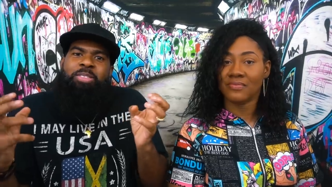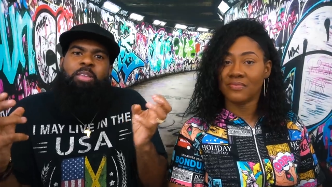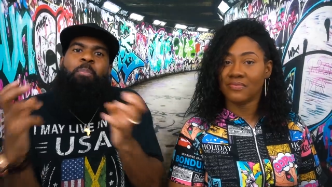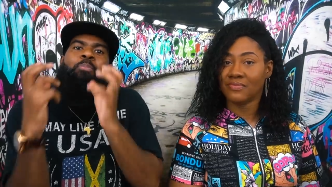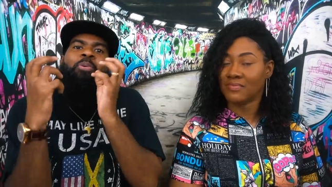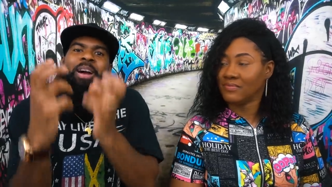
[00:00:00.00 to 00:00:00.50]

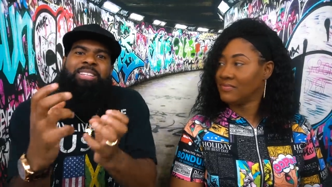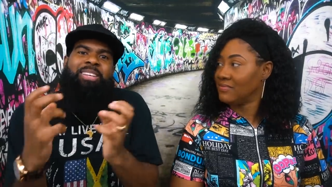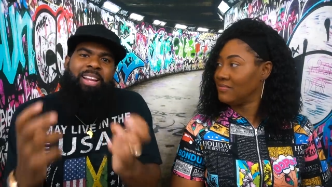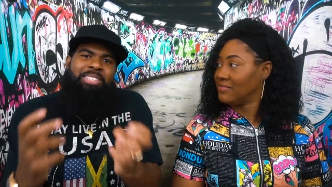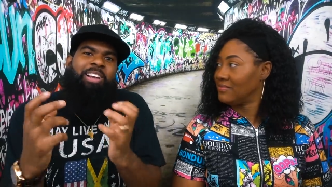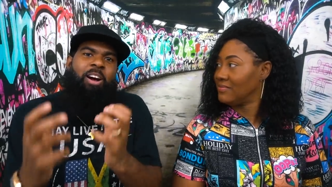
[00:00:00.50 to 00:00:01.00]
Speaker 1: the pressure
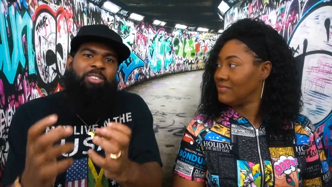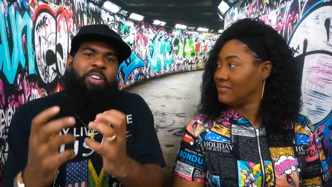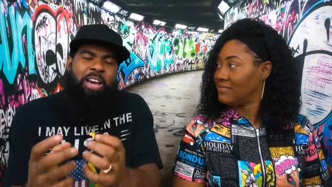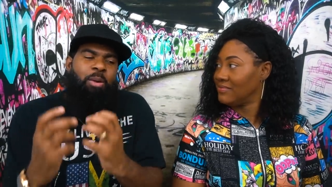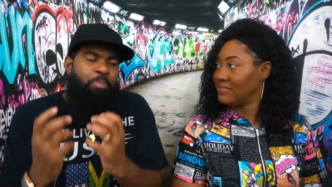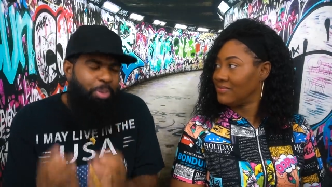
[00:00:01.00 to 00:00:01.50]
that y'all
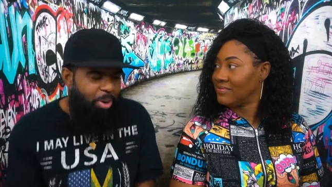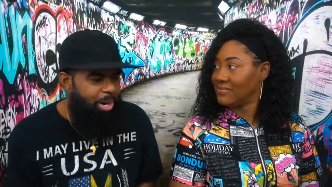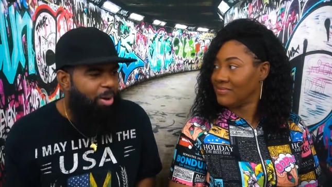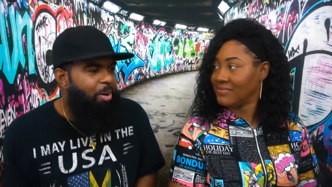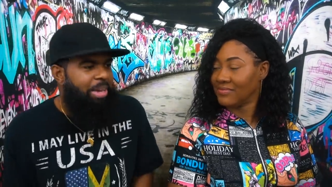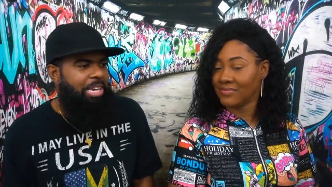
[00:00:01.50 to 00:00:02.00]
trying to put
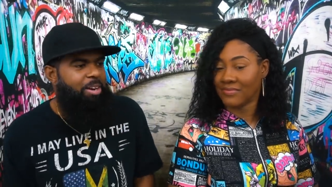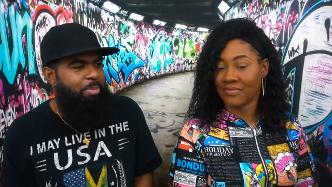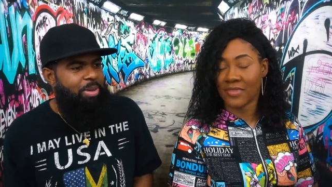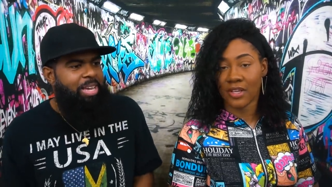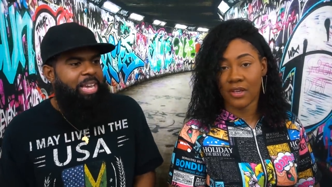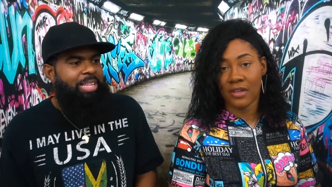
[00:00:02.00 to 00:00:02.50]
on
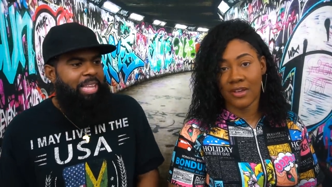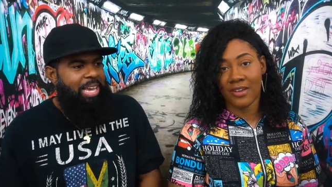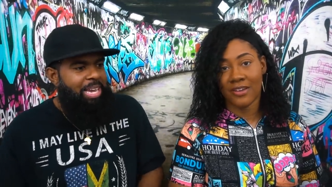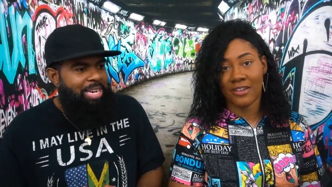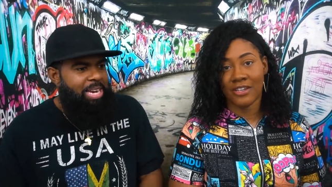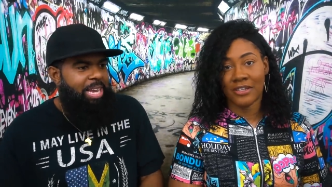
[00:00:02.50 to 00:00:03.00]
him that
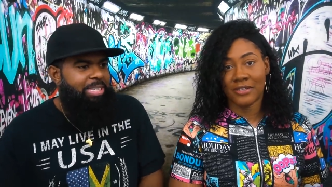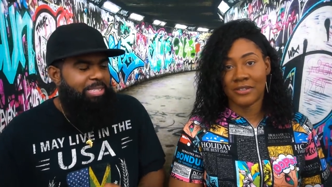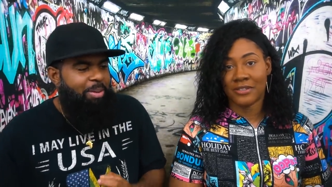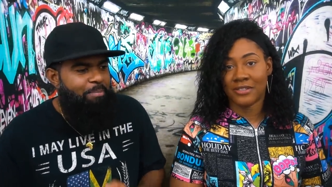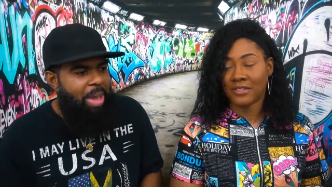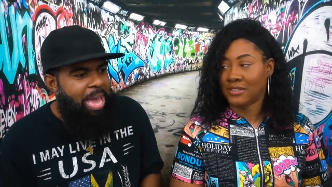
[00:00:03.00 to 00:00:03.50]
he needs
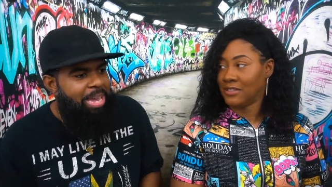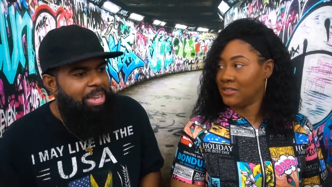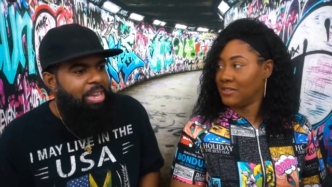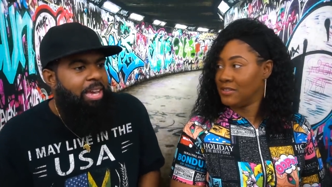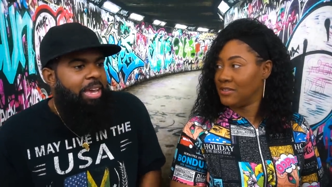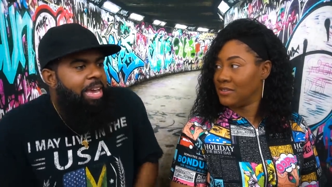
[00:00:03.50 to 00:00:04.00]
to make.
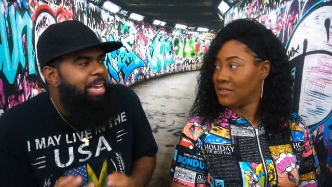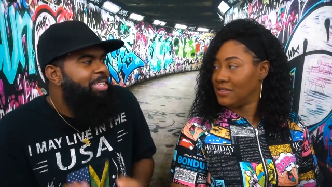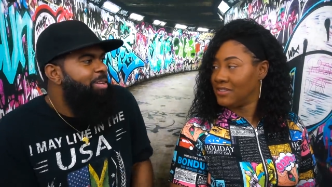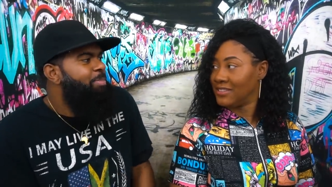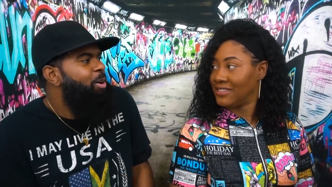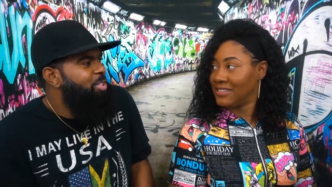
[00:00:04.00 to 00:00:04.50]
He's
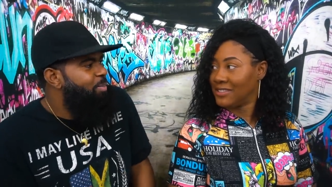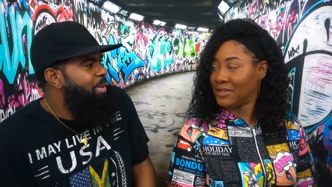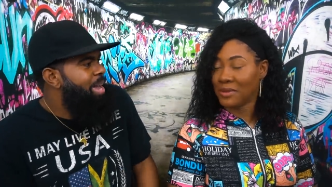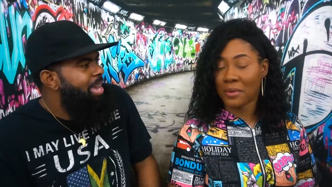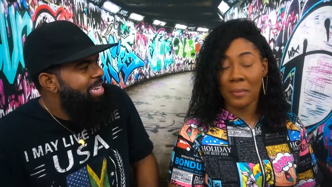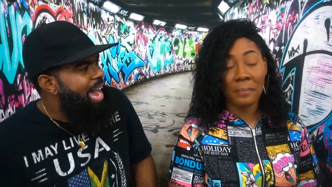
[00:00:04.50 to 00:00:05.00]
supposed to
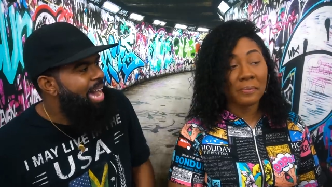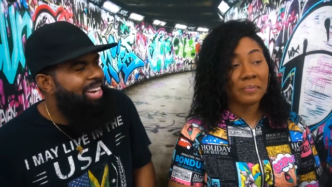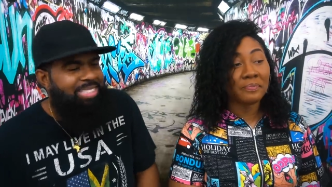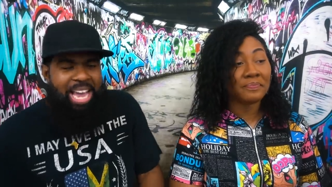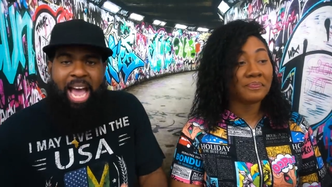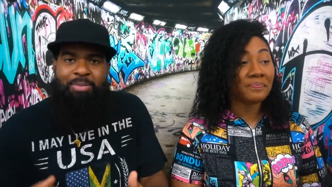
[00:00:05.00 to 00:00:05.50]
be in
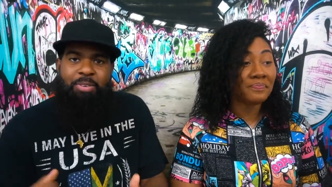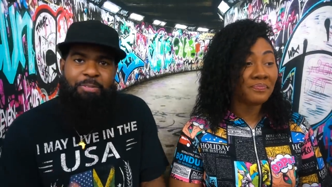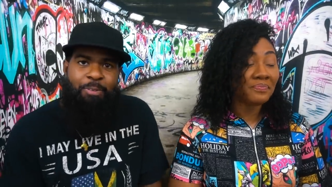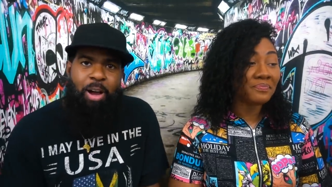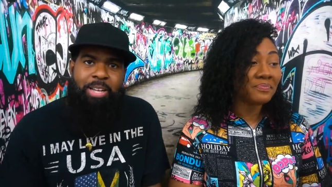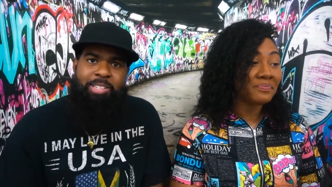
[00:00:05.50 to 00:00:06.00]
college having
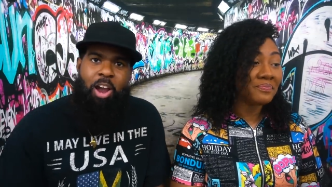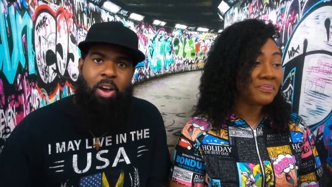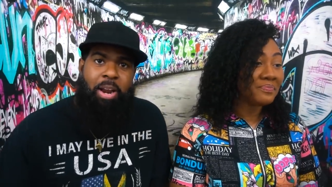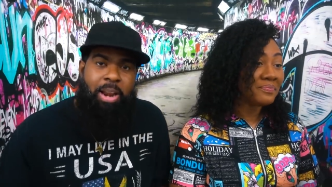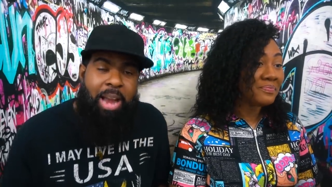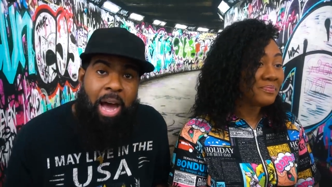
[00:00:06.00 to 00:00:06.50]
fun,
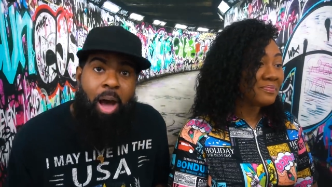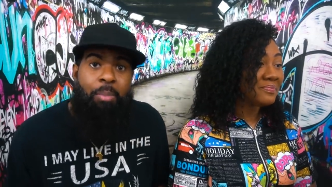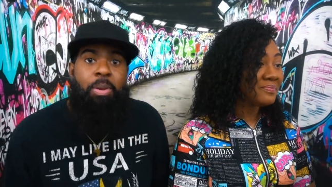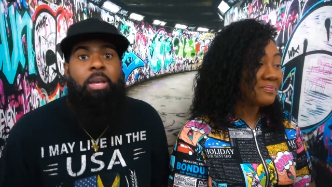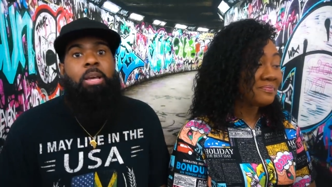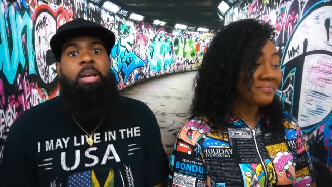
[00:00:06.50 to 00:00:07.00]
turning
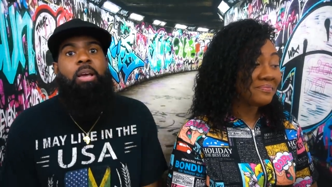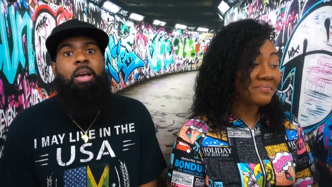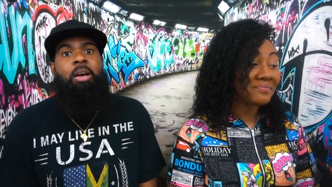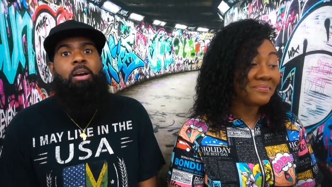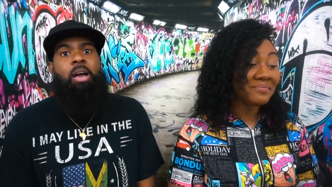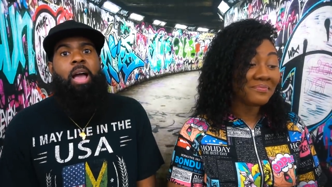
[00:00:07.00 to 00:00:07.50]
up,
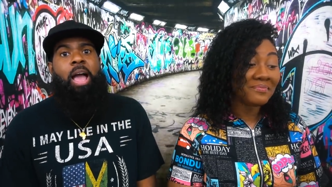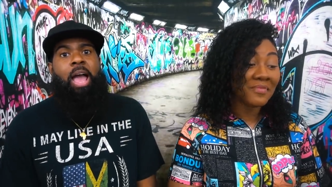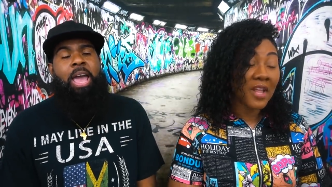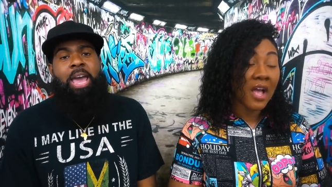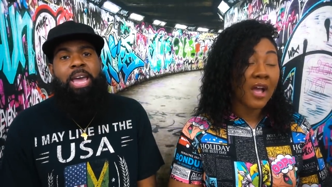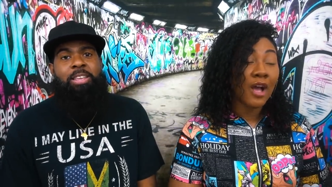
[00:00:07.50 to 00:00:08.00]

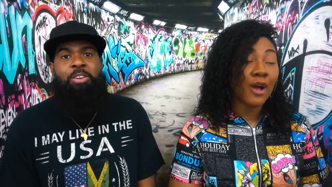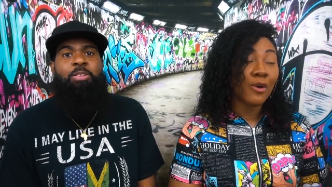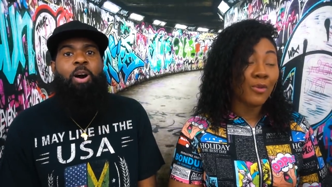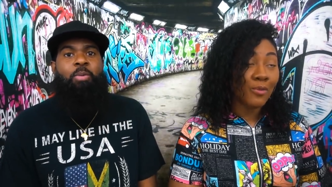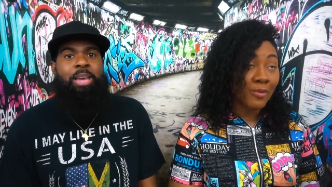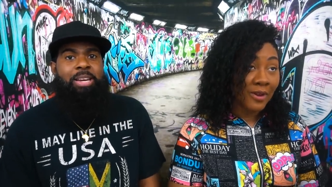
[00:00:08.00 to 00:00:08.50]
and, you
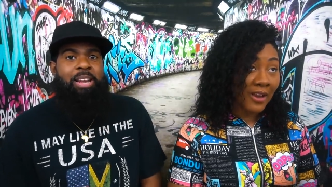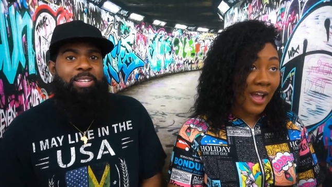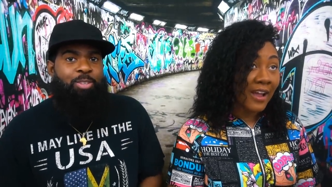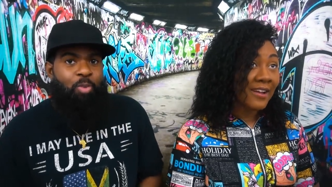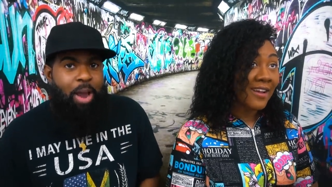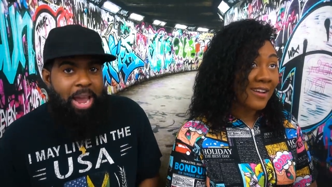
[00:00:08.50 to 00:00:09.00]
know, getting
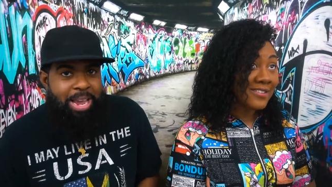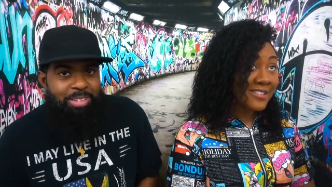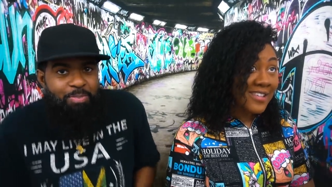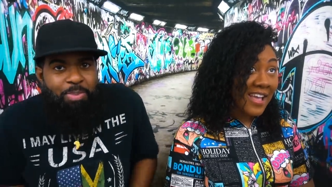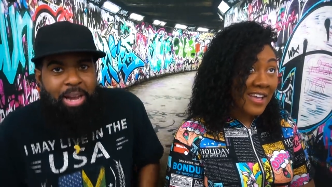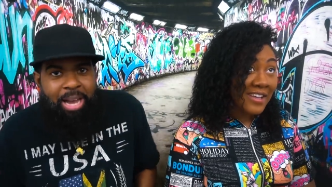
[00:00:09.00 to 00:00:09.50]
his
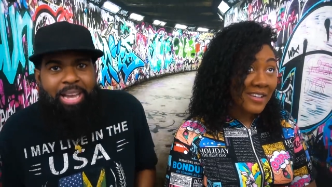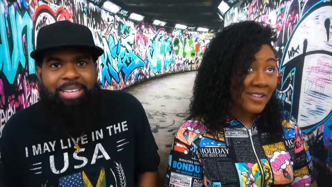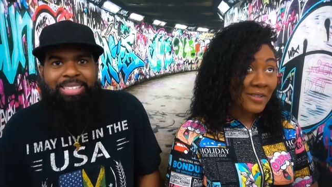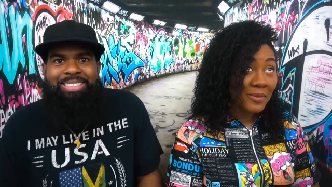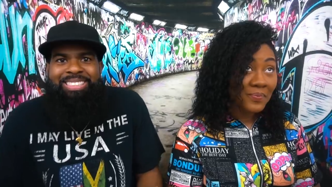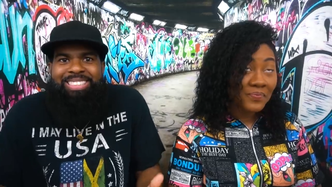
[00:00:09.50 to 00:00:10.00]
grades, but...
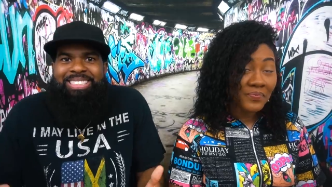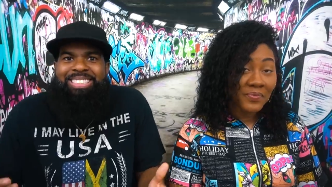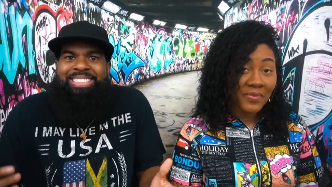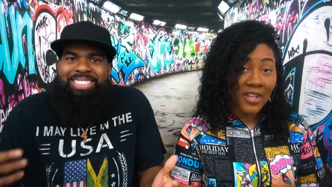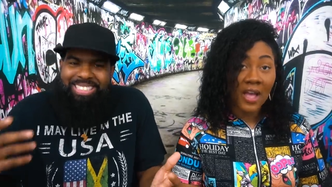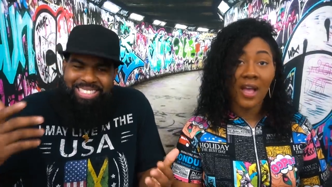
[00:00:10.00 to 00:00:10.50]

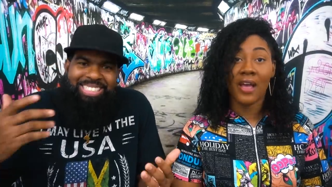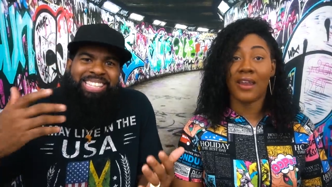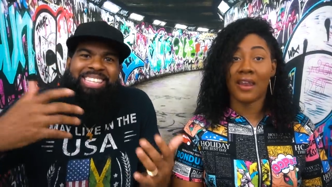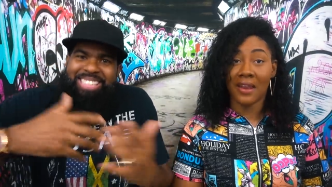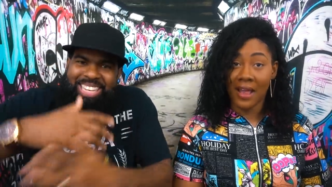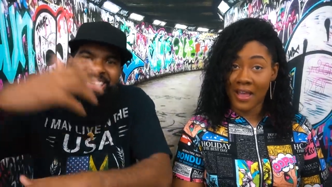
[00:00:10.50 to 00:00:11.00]

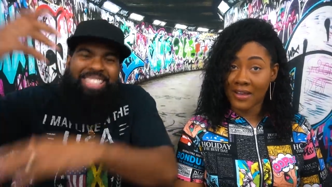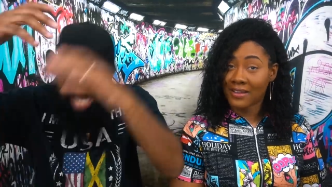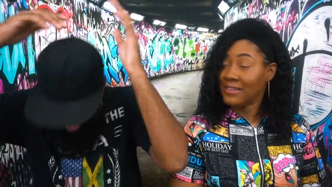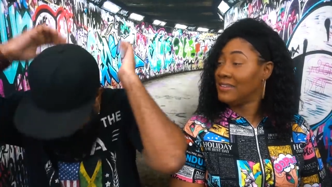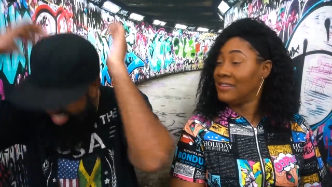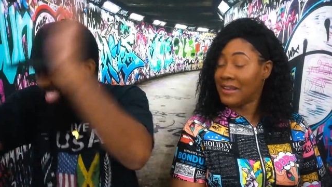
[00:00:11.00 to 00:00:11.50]
It,
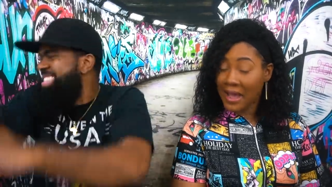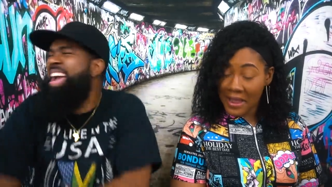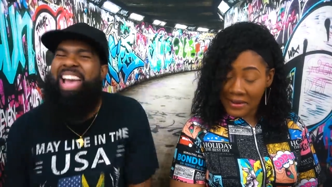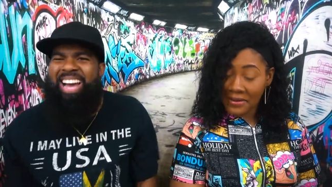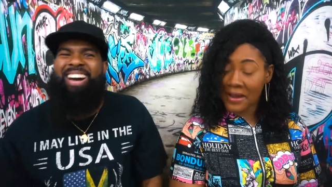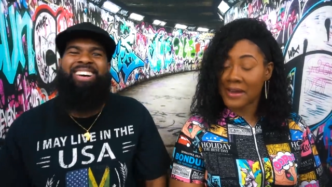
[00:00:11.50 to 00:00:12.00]
it,
Speaker 2: like,
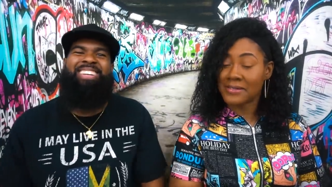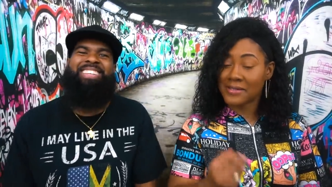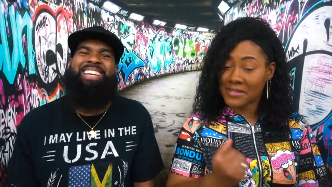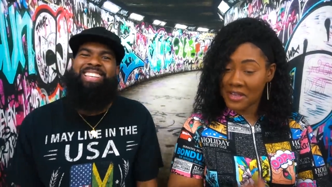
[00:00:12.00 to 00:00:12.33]
yeah, I said,